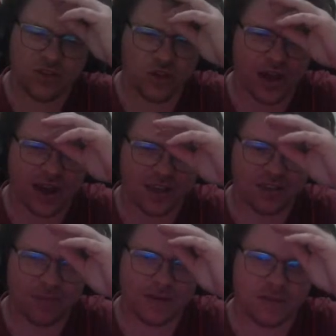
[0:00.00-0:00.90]

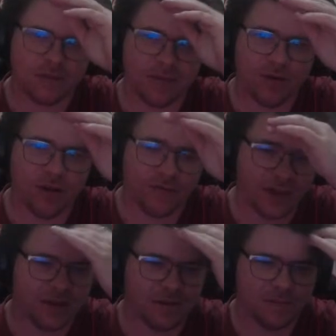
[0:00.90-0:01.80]
It must have been
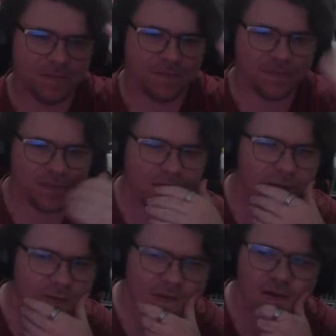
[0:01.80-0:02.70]
Murphy.
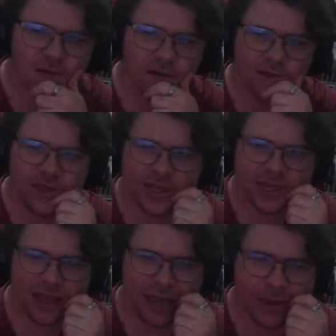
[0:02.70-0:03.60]
This
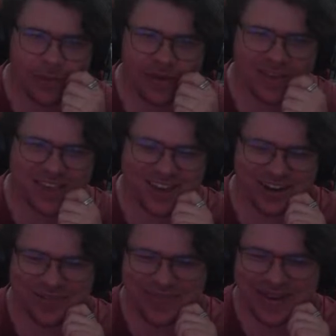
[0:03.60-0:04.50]
game is
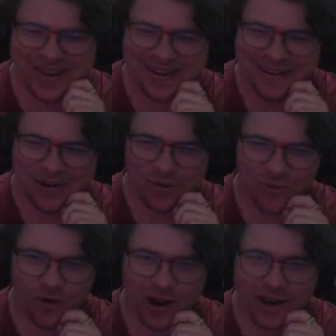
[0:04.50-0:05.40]
going to be
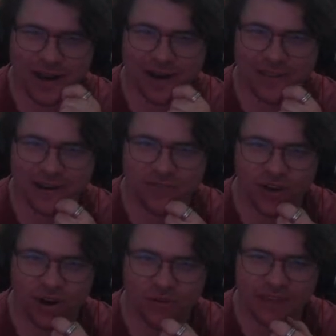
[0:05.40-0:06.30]
right down to the
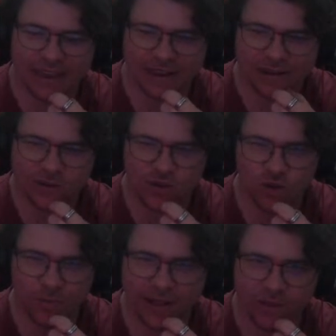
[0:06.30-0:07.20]
final second.
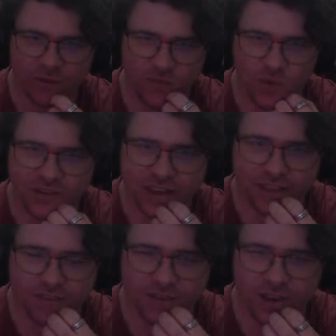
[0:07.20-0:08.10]
2 minutes, 4
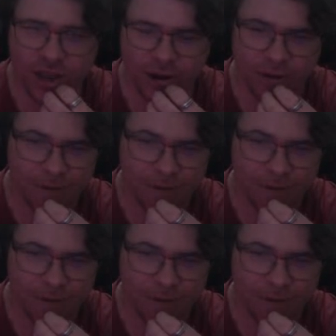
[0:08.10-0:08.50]
seconds to go.